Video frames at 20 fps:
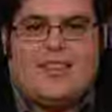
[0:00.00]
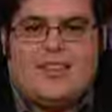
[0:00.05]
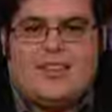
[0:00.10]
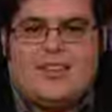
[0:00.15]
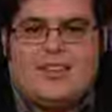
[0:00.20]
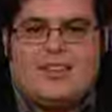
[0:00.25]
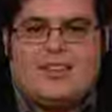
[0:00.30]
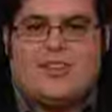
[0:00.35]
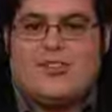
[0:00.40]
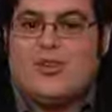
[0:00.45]

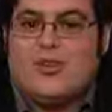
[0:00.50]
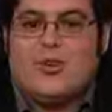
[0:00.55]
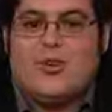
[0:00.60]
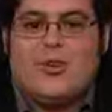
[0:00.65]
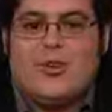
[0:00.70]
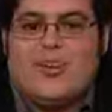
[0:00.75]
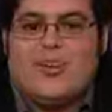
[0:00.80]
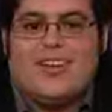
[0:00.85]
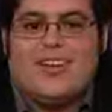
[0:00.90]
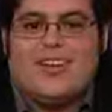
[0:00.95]
is
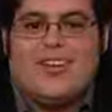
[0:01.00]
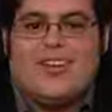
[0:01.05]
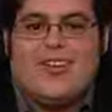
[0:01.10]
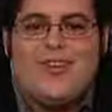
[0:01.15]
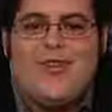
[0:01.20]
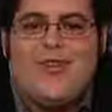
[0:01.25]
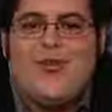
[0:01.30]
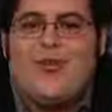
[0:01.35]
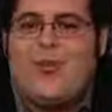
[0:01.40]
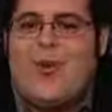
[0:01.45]
doing
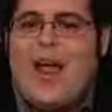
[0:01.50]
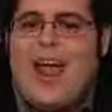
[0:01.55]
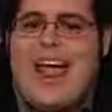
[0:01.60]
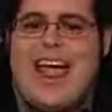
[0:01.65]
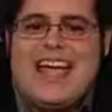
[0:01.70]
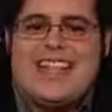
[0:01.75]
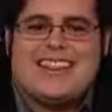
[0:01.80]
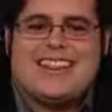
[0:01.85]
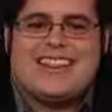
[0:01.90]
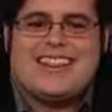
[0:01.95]

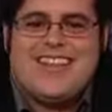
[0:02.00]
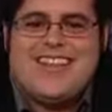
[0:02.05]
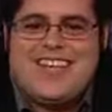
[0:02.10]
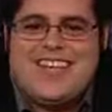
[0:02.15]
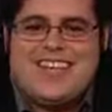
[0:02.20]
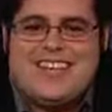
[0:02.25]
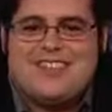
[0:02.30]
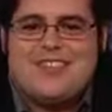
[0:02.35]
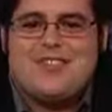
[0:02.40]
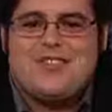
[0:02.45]
great
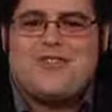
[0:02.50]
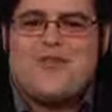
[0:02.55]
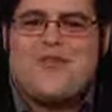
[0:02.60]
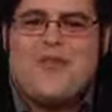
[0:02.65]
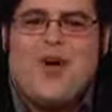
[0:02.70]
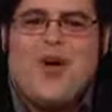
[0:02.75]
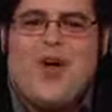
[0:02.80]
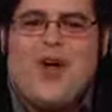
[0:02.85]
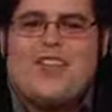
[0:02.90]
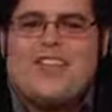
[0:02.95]
things
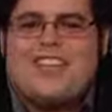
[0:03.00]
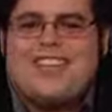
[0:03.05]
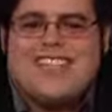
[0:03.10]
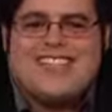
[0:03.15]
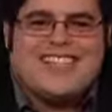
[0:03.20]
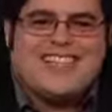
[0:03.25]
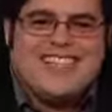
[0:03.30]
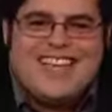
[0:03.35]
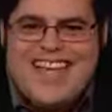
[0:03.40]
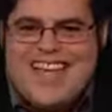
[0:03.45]
for
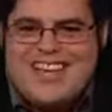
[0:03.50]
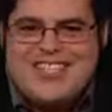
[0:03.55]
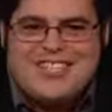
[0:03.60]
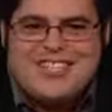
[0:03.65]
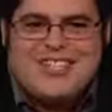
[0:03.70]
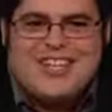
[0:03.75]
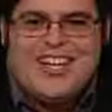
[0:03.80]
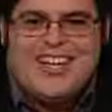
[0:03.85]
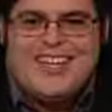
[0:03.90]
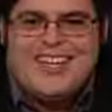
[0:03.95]
this
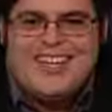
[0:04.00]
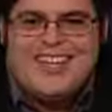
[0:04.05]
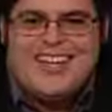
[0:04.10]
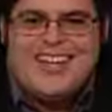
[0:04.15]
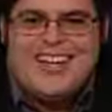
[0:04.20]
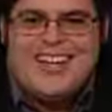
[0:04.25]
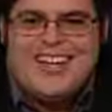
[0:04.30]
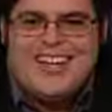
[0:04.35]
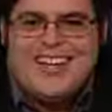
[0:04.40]
nation.